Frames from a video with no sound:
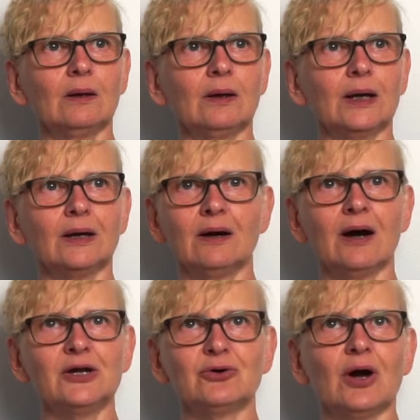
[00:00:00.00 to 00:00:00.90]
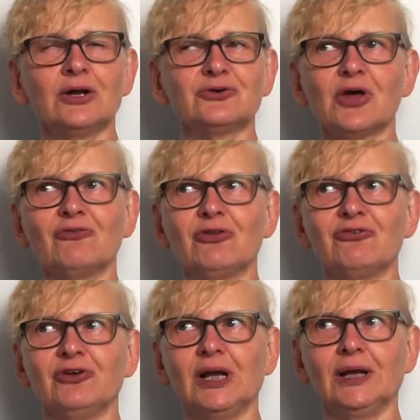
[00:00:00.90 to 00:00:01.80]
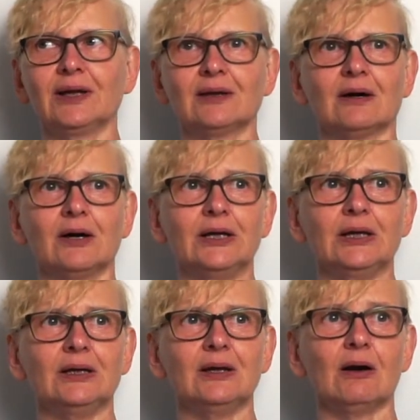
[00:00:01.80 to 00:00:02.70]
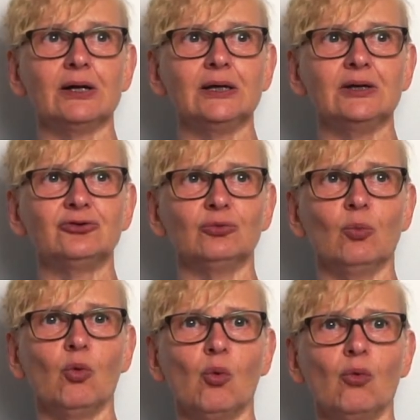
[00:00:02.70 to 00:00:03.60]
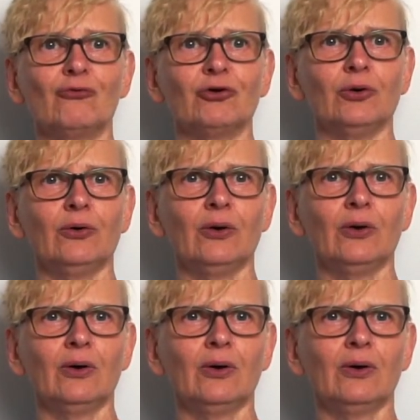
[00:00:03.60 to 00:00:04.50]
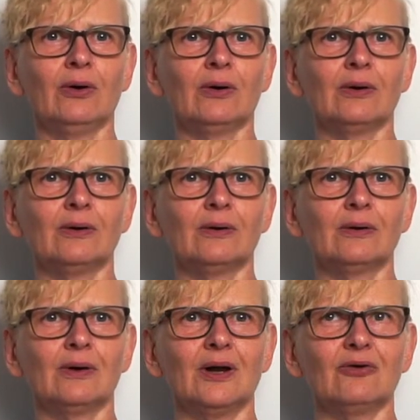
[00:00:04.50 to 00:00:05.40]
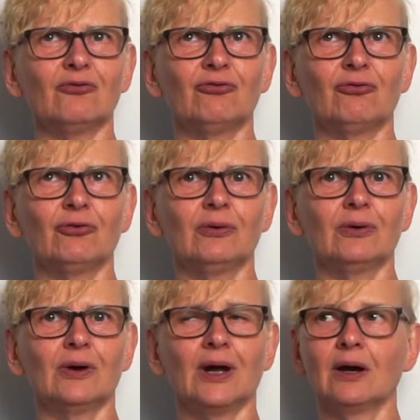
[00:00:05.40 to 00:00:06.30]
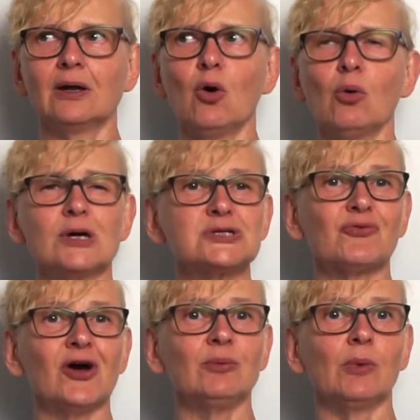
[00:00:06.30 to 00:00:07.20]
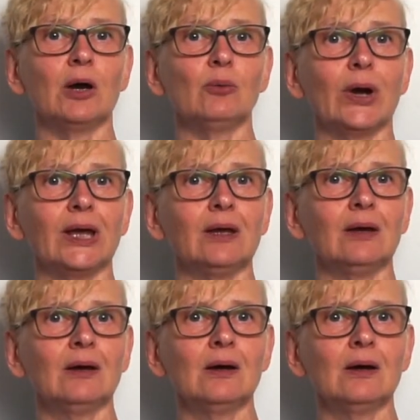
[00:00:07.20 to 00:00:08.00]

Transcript: And I don't have the feeling that I need to move, kind of. And I always find my way.